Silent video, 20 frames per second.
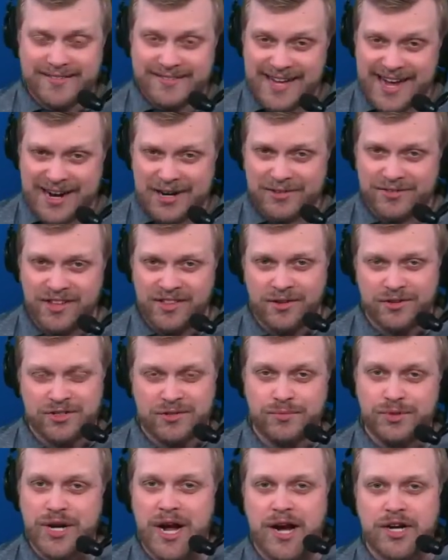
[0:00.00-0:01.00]
entire thing. There's
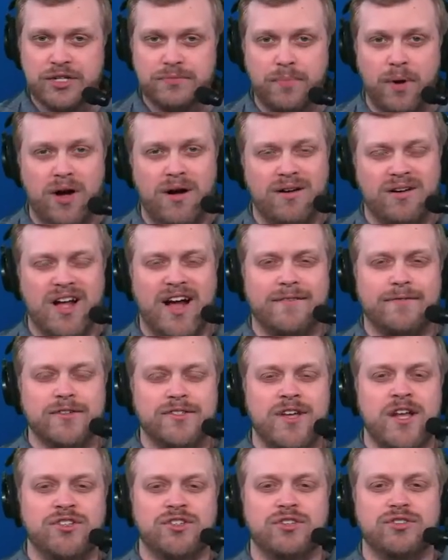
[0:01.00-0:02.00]
some Josh Ball
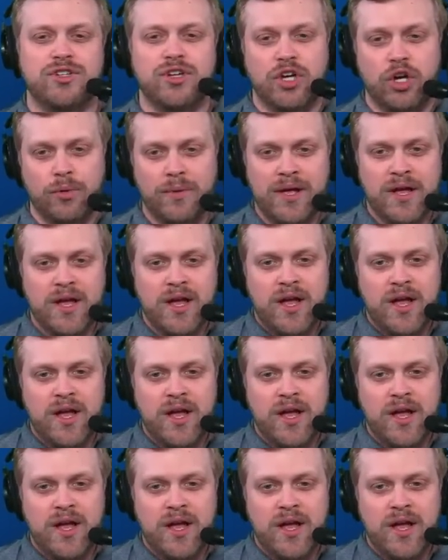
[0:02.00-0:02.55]
conversation, too.